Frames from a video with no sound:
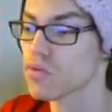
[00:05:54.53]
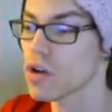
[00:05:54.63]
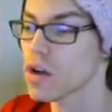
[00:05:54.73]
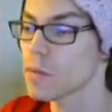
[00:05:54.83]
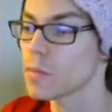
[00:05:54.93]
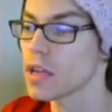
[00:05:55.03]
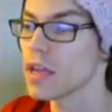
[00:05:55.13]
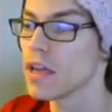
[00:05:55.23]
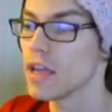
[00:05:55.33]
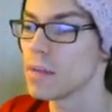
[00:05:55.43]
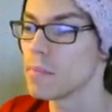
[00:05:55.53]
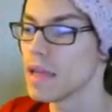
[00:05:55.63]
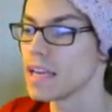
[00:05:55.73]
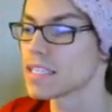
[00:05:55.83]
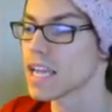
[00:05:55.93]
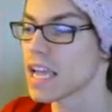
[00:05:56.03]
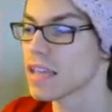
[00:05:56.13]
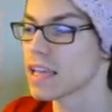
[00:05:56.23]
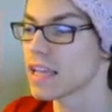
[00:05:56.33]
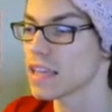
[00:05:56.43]
probably
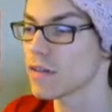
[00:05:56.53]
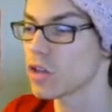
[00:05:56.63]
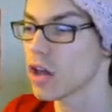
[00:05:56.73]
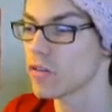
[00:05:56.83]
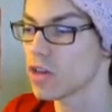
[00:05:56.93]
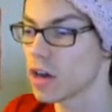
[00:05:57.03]
maintain that level of